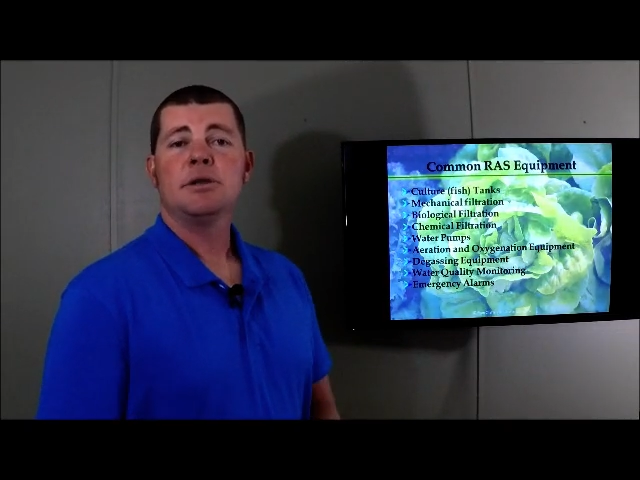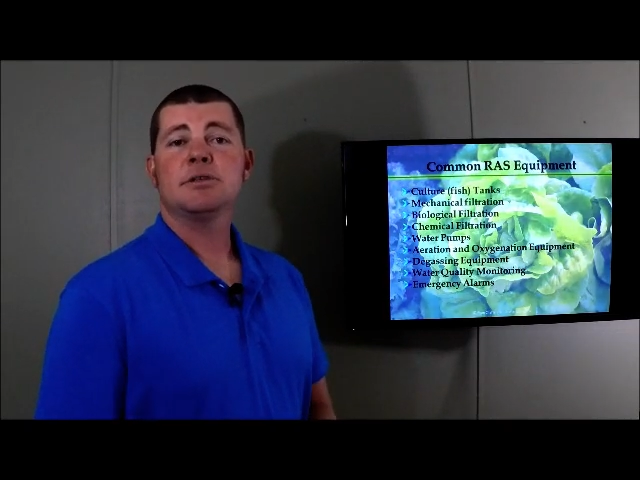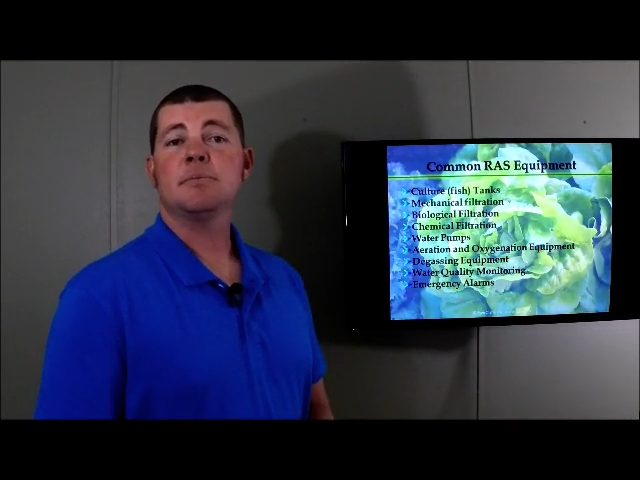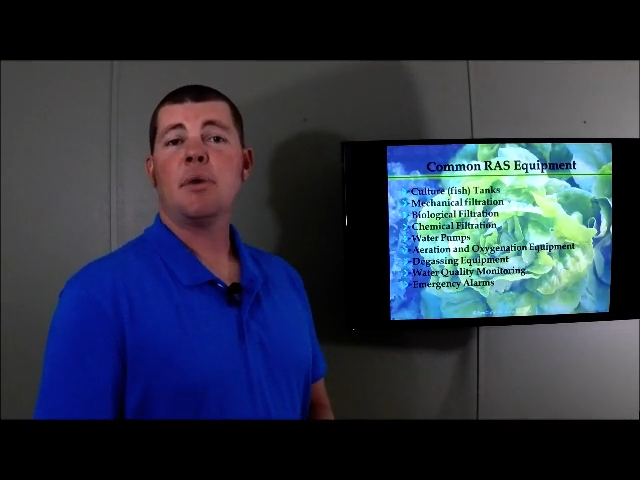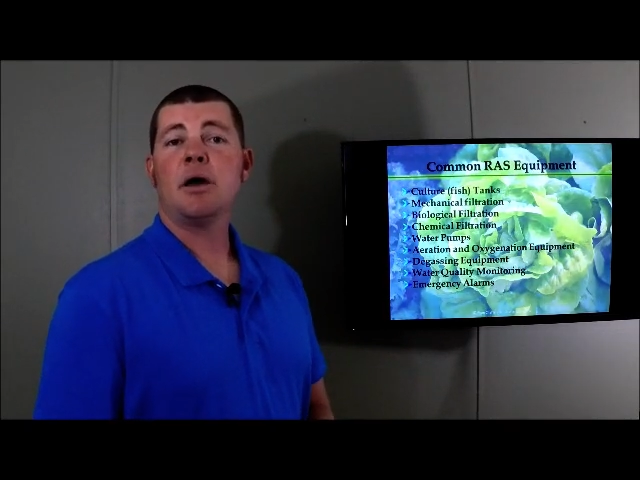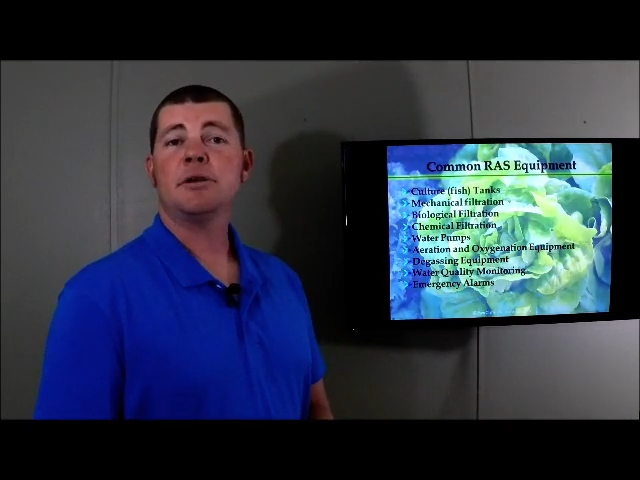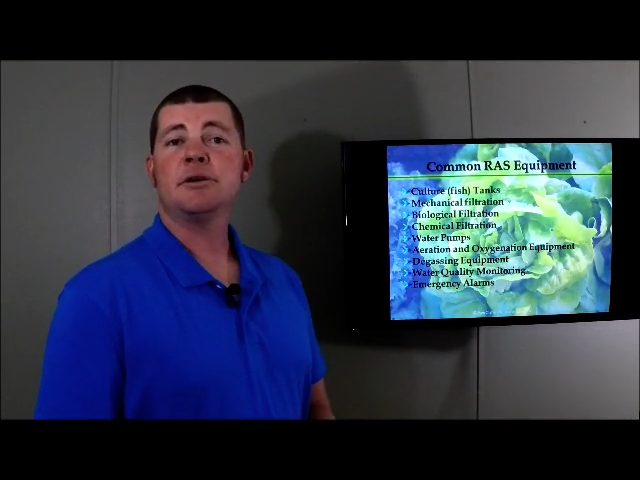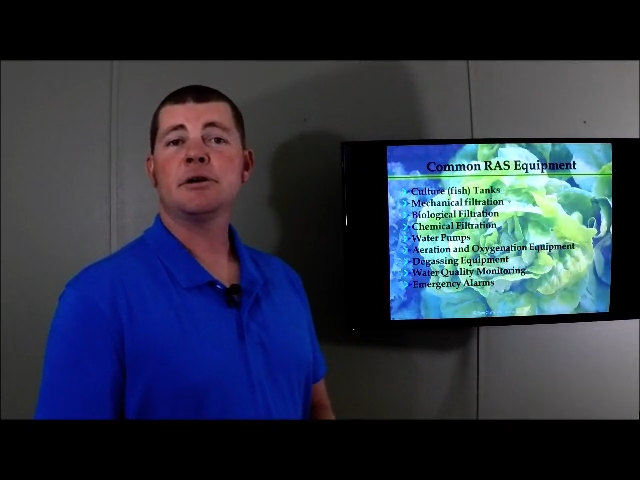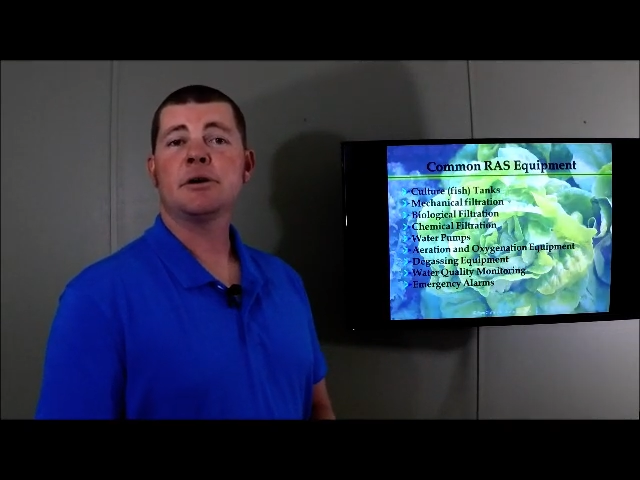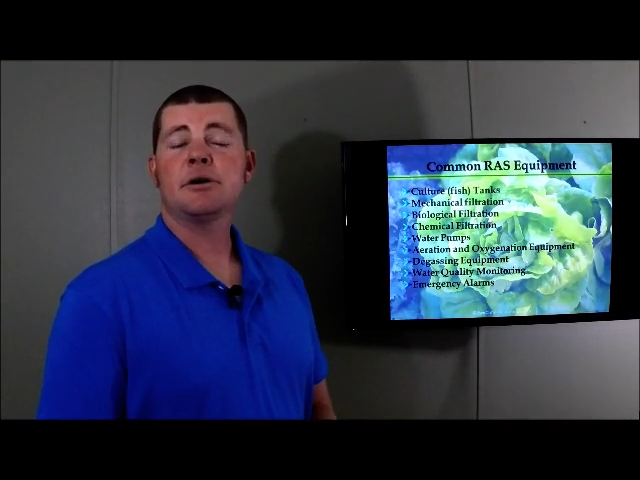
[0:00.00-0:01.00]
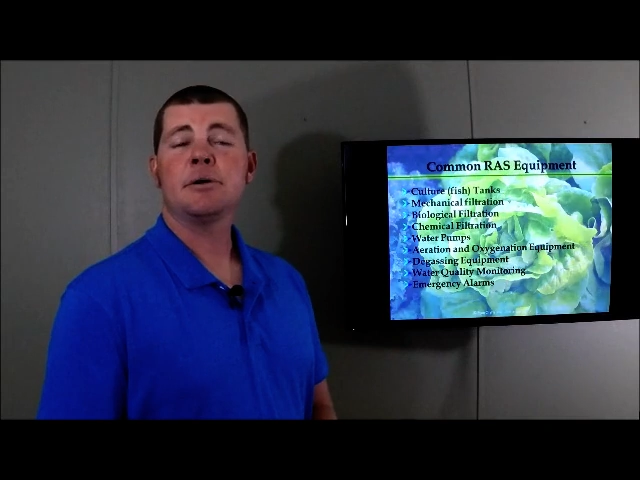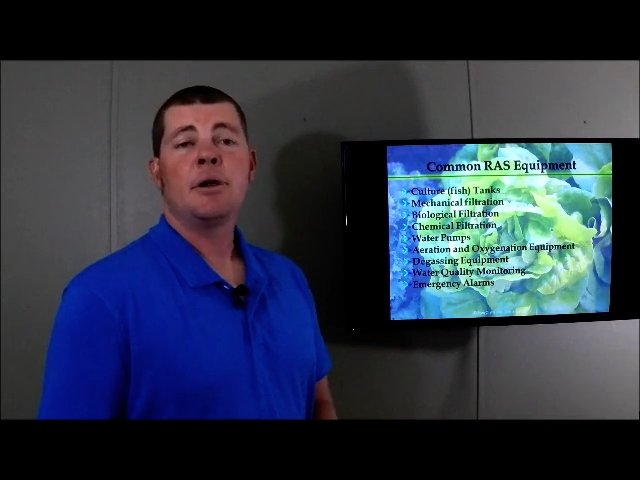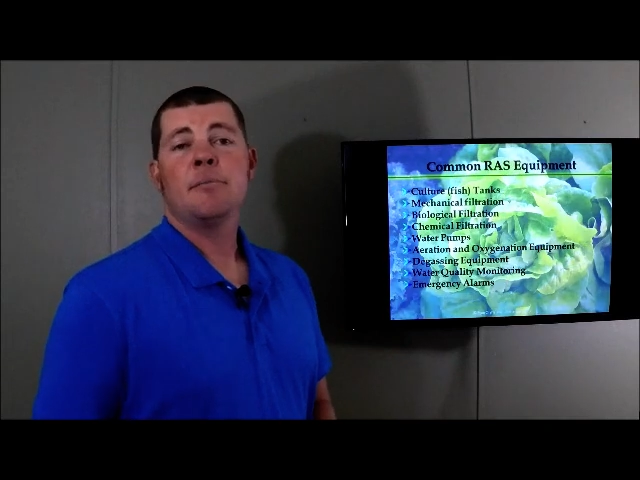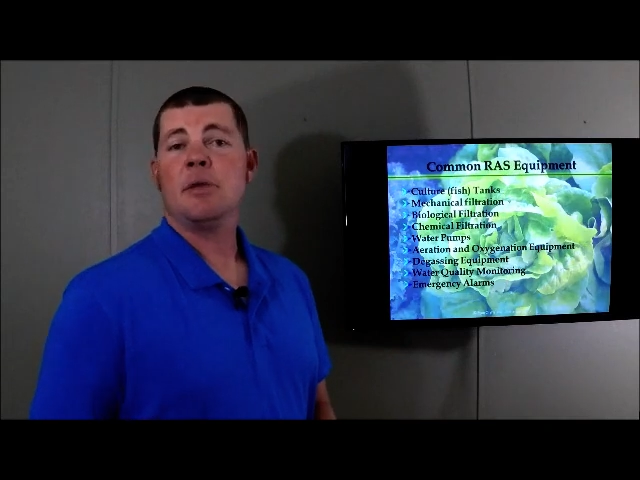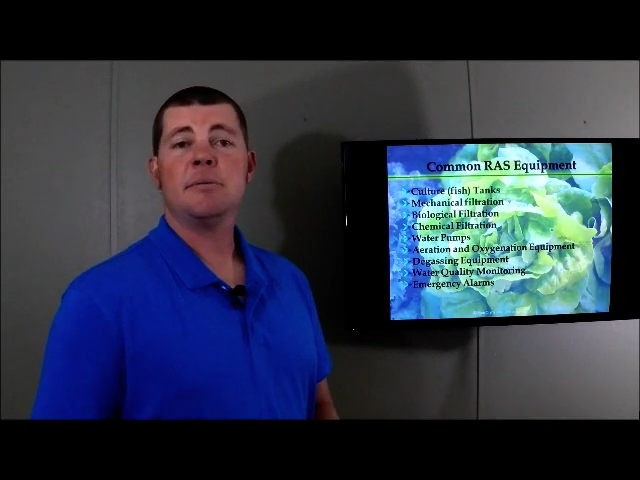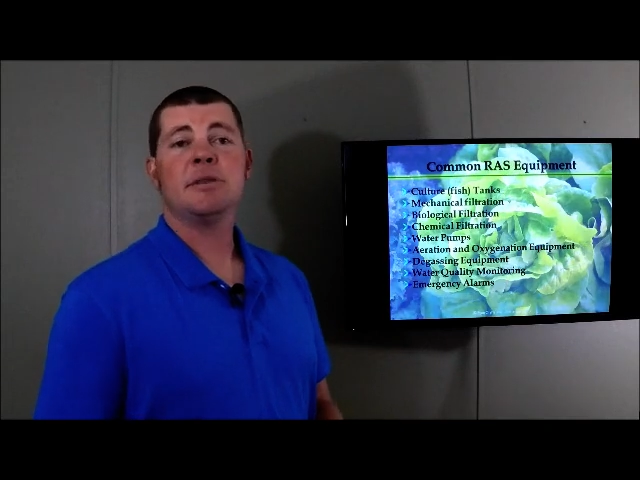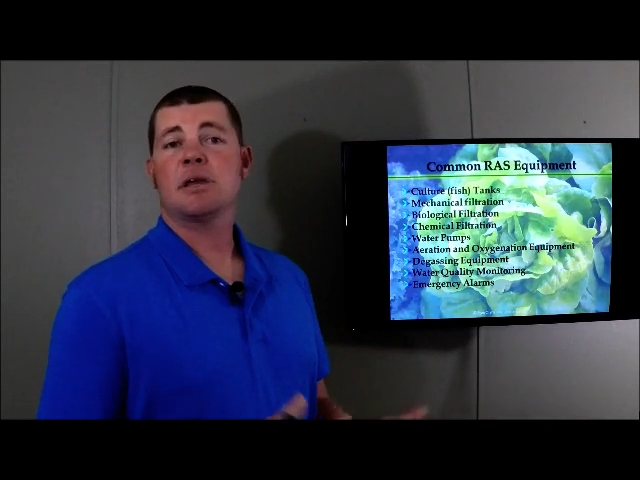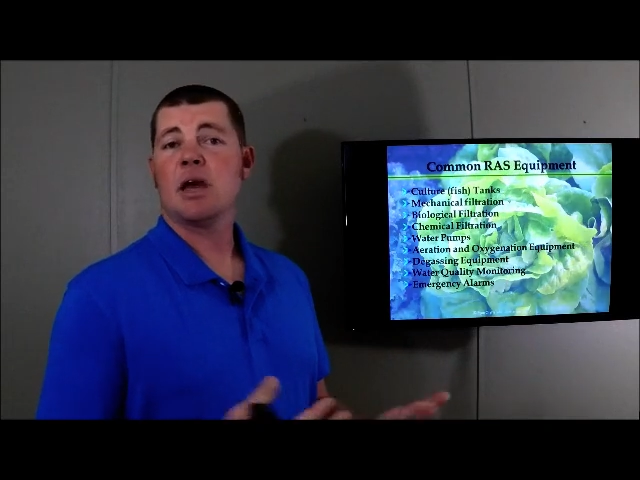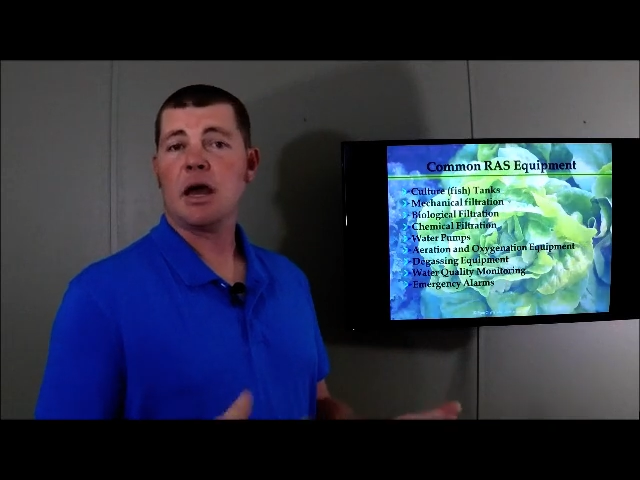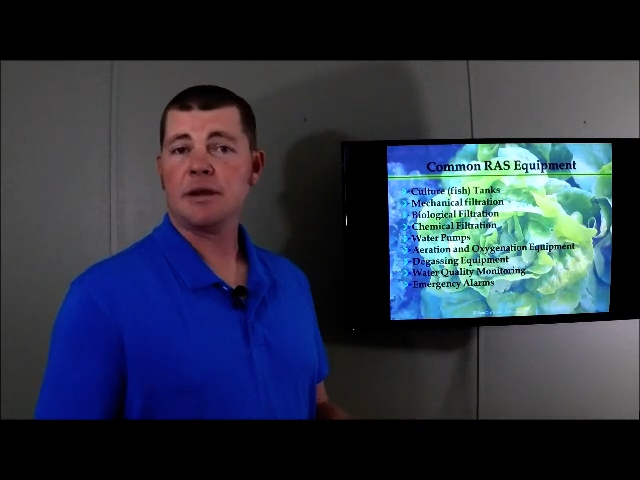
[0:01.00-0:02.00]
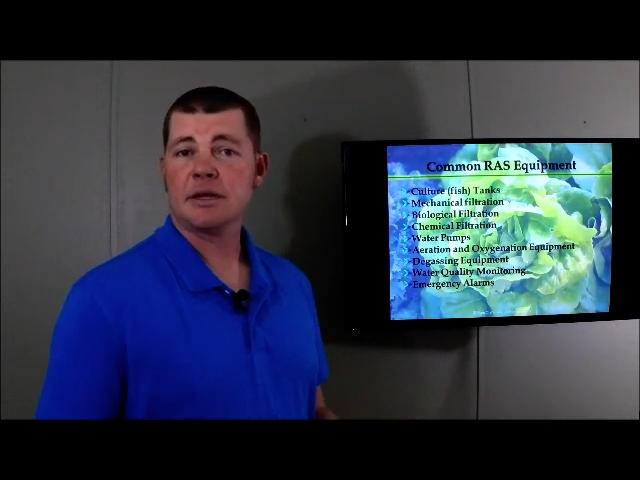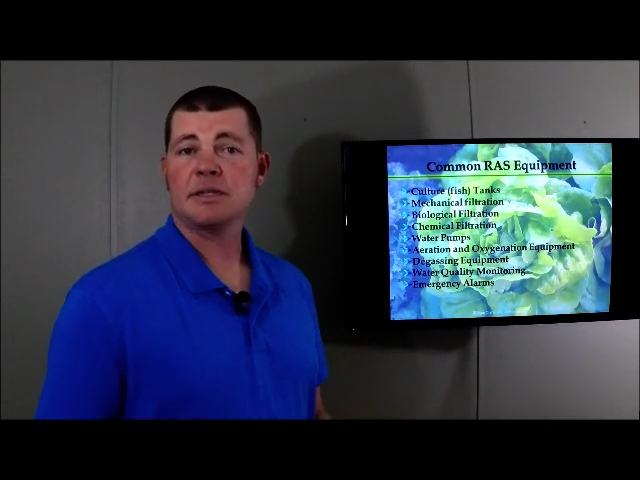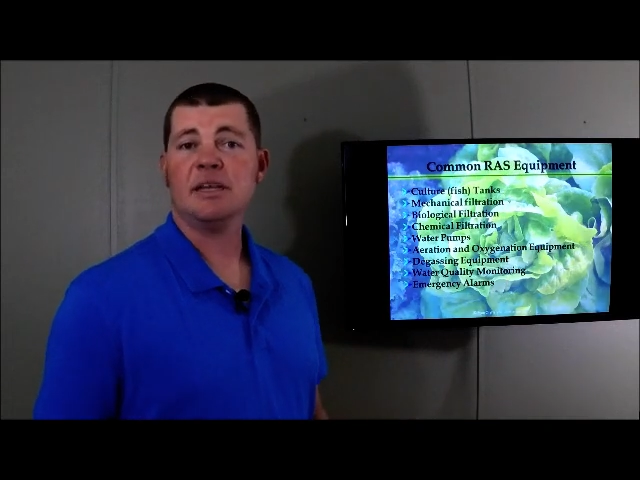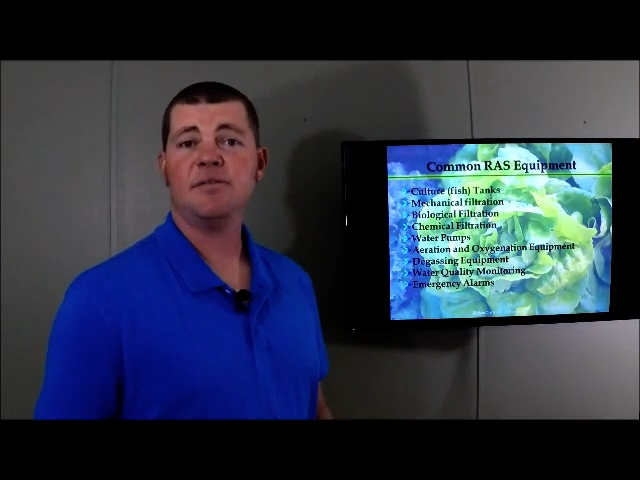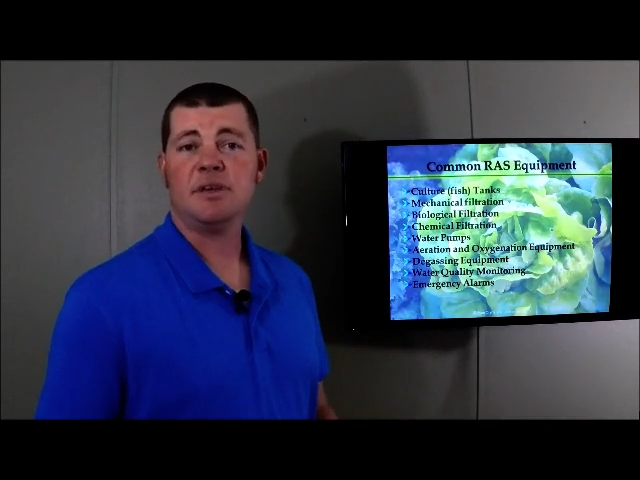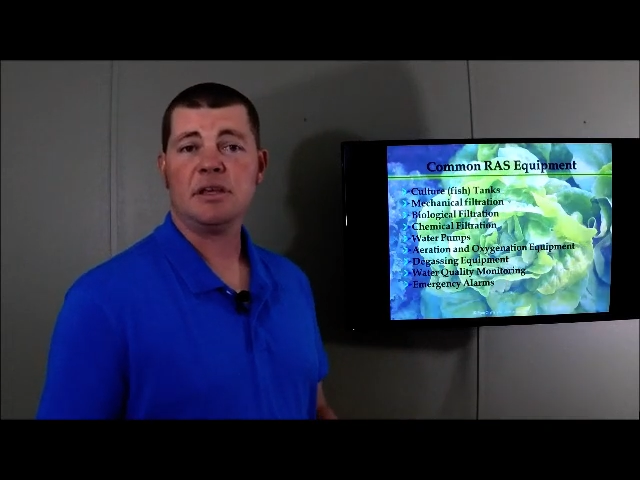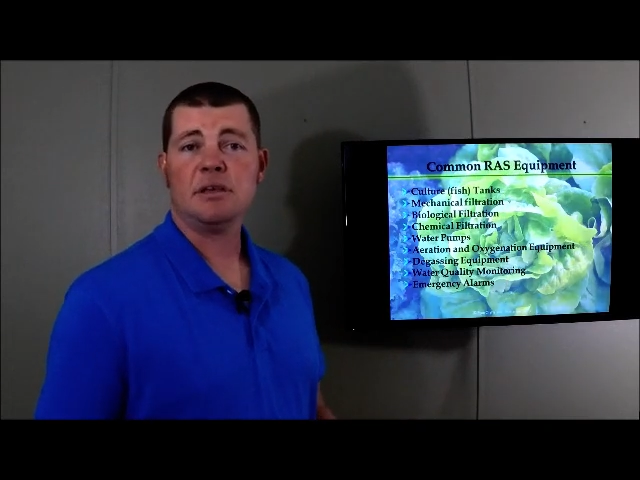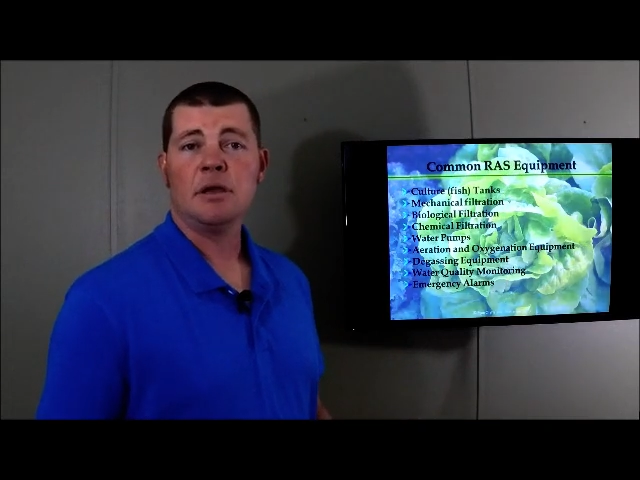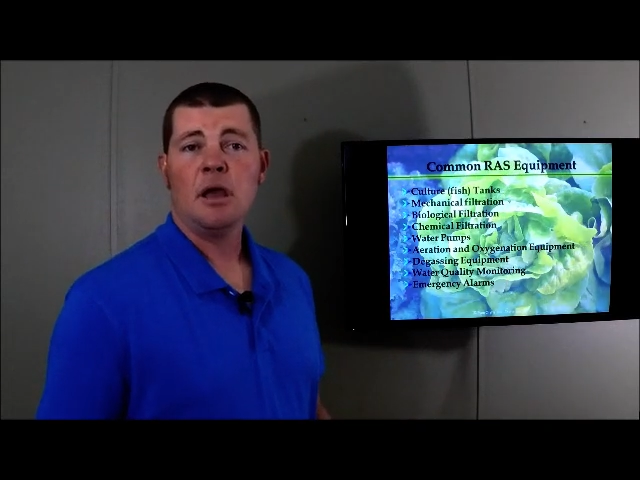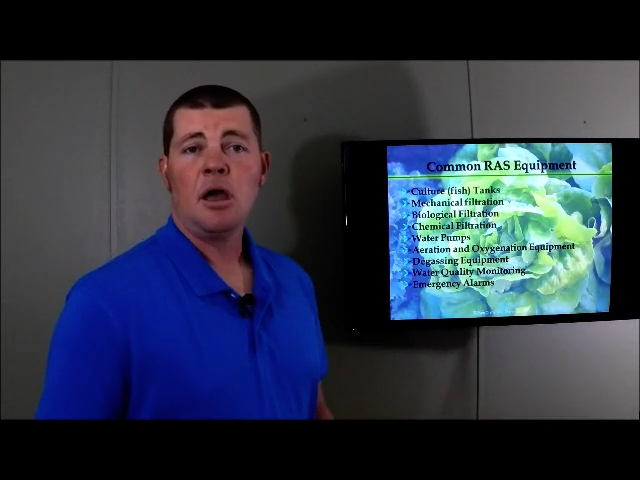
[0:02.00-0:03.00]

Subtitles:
to monitor maybe the conductivity.